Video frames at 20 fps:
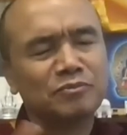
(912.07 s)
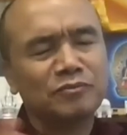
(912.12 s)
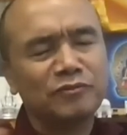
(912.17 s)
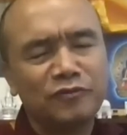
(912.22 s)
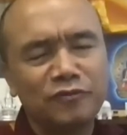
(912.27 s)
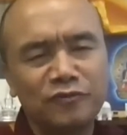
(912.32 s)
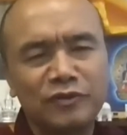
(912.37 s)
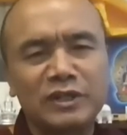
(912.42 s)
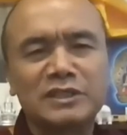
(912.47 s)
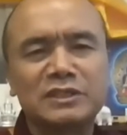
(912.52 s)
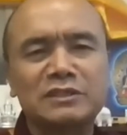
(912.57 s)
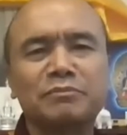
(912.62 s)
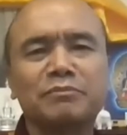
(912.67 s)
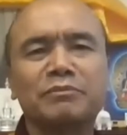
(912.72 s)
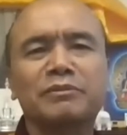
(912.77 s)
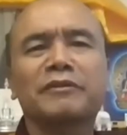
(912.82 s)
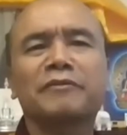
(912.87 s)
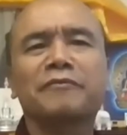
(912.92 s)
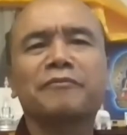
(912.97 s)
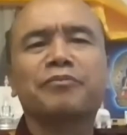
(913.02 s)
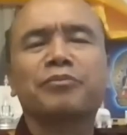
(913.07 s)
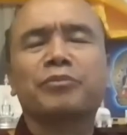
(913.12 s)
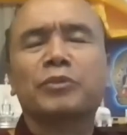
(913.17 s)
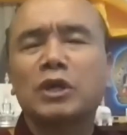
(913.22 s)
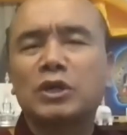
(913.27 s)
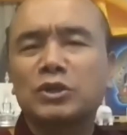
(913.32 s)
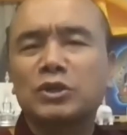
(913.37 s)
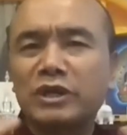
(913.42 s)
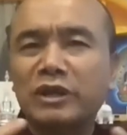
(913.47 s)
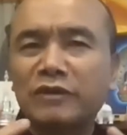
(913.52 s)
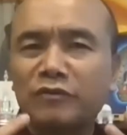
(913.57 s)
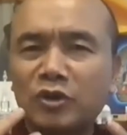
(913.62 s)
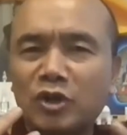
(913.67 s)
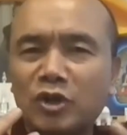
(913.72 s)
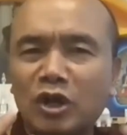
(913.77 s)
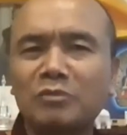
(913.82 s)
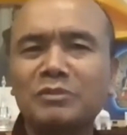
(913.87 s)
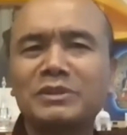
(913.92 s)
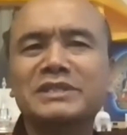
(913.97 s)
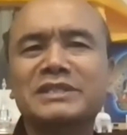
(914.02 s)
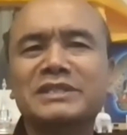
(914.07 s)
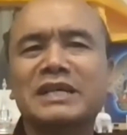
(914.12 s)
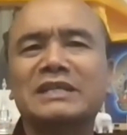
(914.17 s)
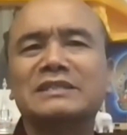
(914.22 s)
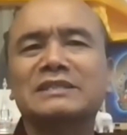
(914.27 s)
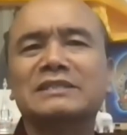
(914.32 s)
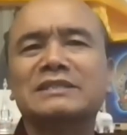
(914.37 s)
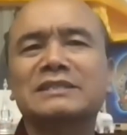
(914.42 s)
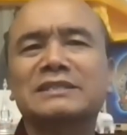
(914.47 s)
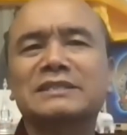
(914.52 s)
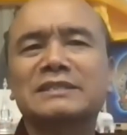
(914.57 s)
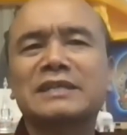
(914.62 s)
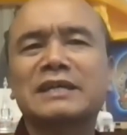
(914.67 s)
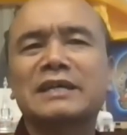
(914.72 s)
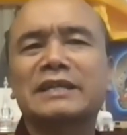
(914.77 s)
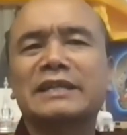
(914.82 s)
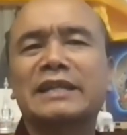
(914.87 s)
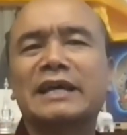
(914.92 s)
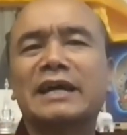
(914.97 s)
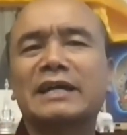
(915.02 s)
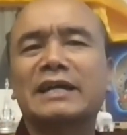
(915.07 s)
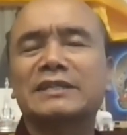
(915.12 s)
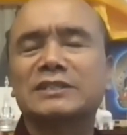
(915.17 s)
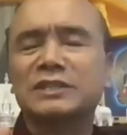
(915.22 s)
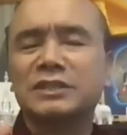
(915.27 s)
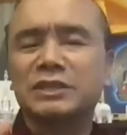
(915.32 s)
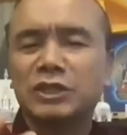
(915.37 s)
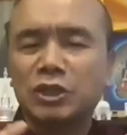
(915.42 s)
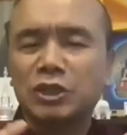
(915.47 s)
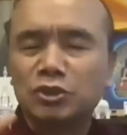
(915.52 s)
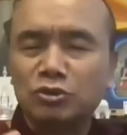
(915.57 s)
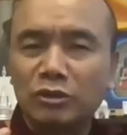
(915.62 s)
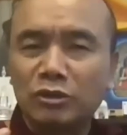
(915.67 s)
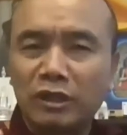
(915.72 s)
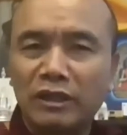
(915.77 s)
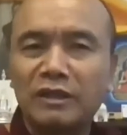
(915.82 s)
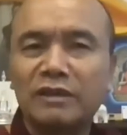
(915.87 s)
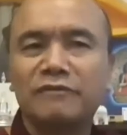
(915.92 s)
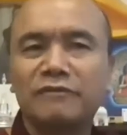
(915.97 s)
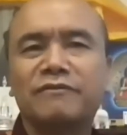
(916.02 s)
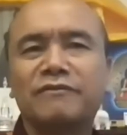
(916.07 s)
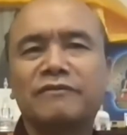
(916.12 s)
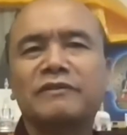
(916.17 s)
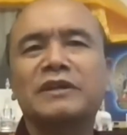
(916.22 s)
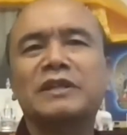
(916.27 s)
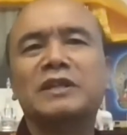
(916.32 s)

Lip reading: Very simple: to have a common sense that to live in the